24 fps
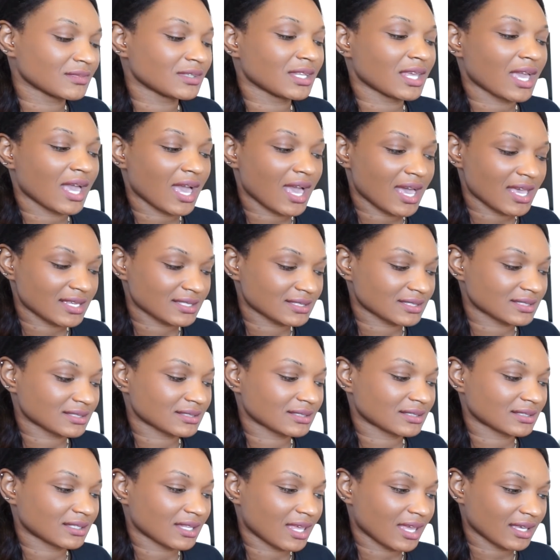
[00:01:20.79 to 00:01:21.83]
Yes,
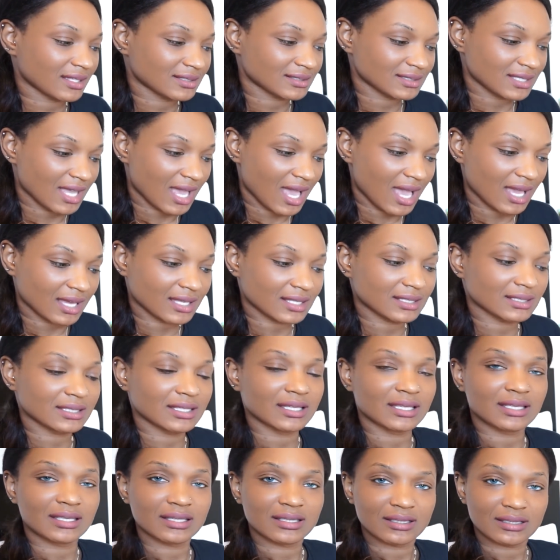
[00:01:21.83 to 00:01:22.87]

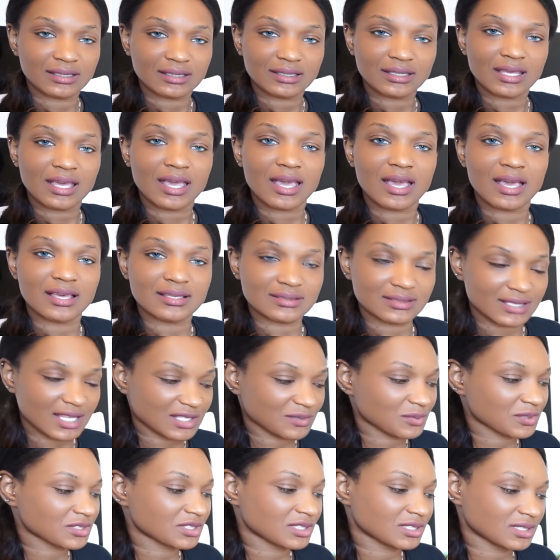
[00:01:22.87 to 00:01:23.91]
exactly. Yes,
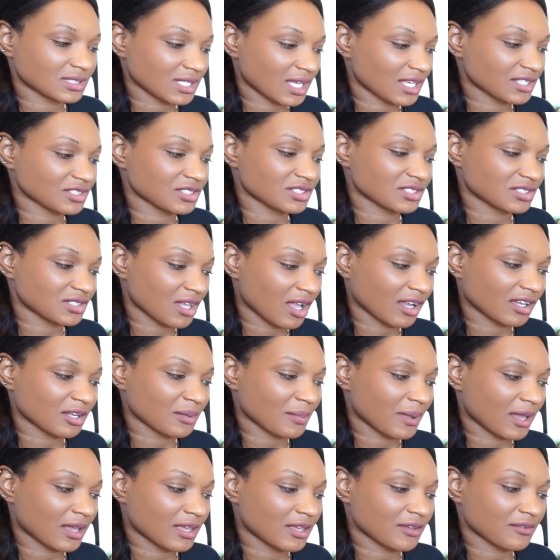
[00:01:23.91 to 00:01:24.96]
that's what she's saying. She's talking
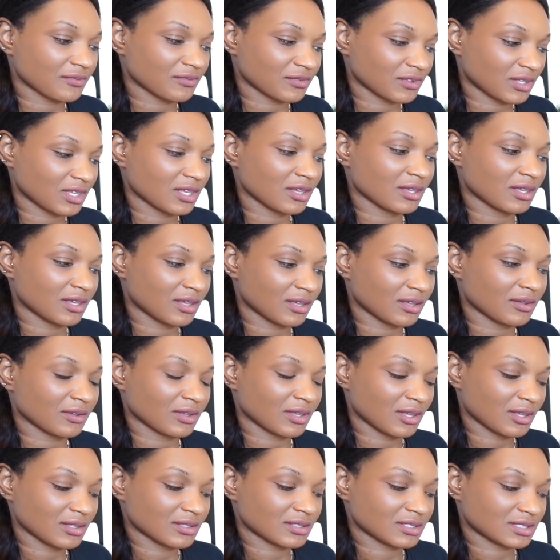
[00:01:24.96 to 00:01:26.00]
about if
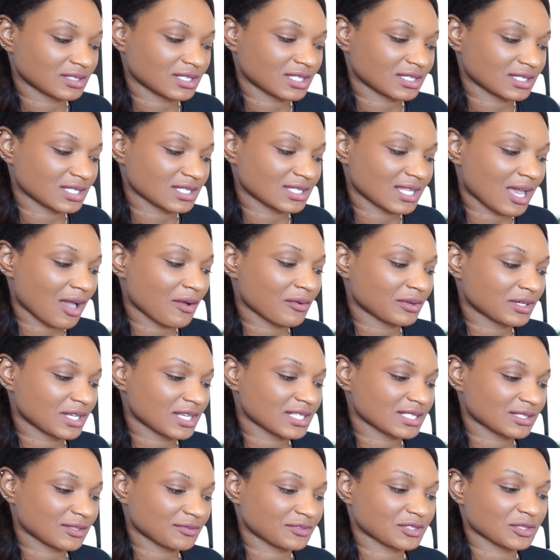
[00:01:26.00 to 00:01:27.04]
he this is how it
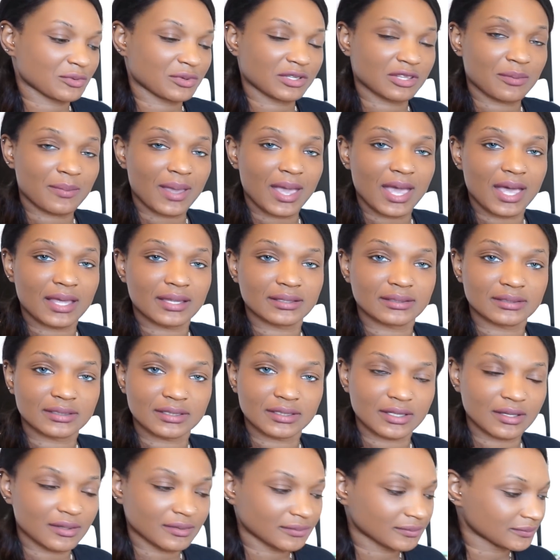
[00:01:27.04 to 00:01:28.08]
is if she were the man, you
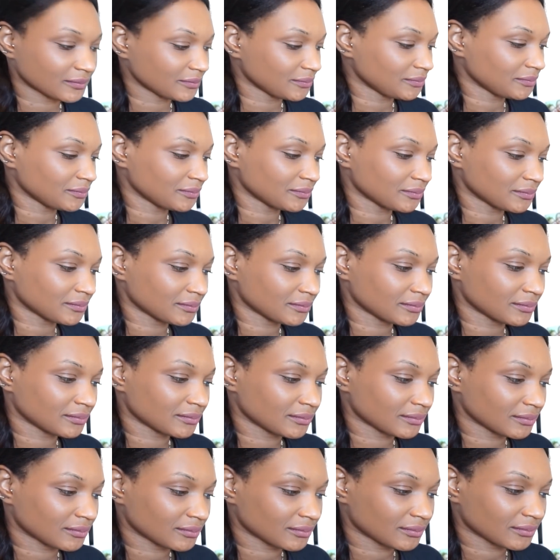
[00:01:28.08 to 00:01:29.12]
know?
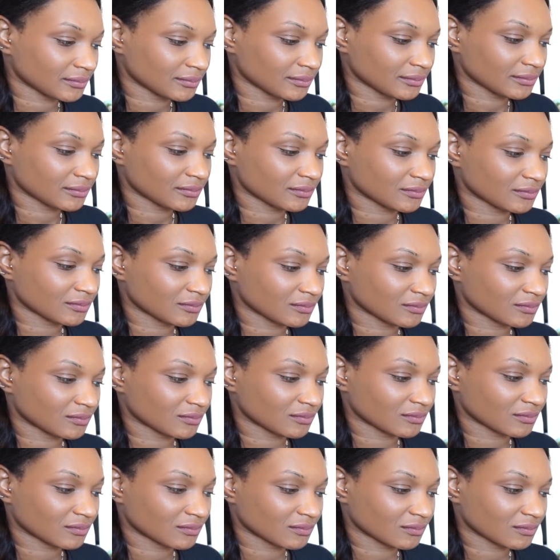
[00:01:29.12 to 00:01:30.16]
I'd be a fearless
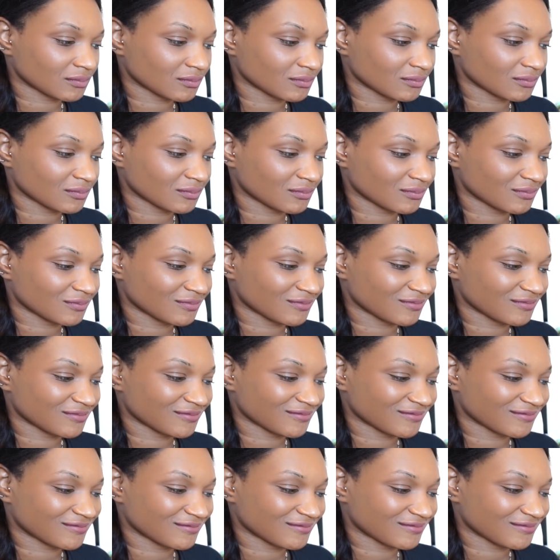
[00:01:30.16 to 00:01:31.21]
leader.
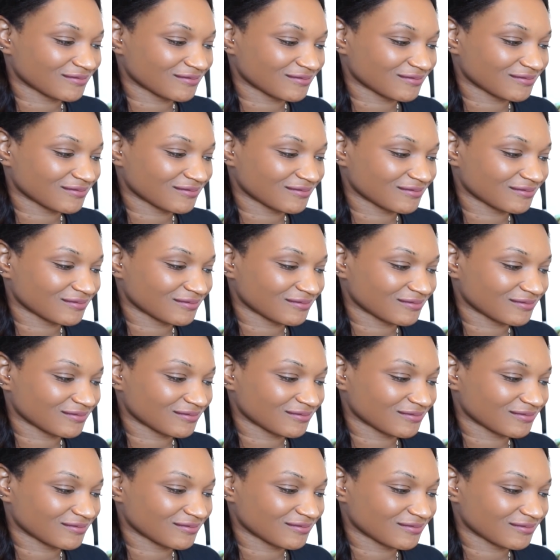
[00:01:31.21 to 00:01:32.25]
I'd be an alpha
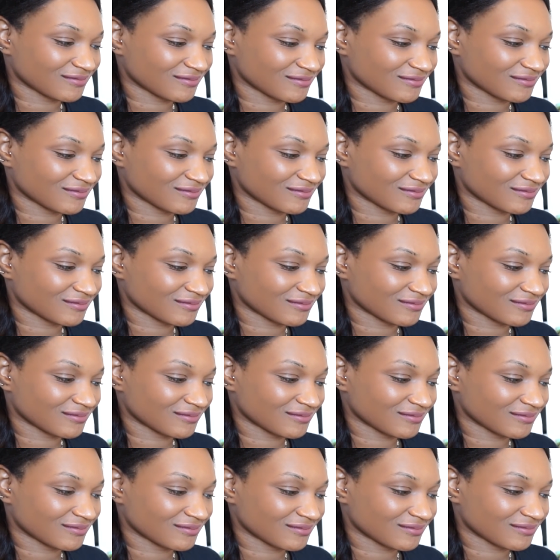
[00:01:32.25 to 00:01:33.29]
type.
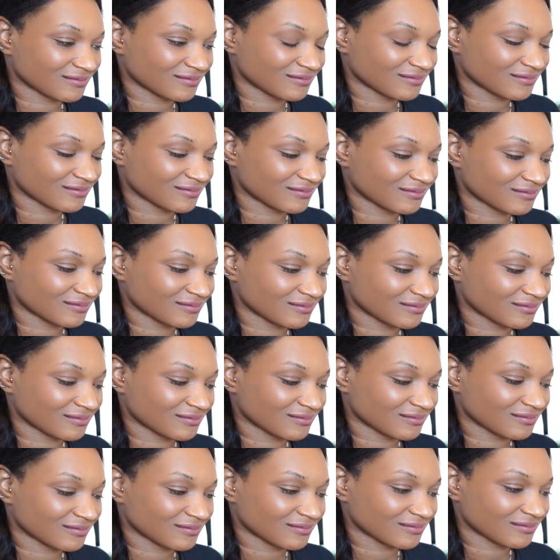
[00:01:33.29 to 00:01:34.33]
When everyone
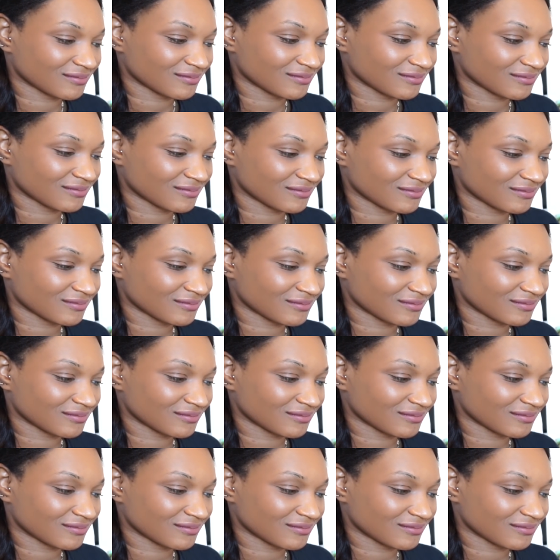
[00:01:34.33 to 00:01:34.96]
believes you.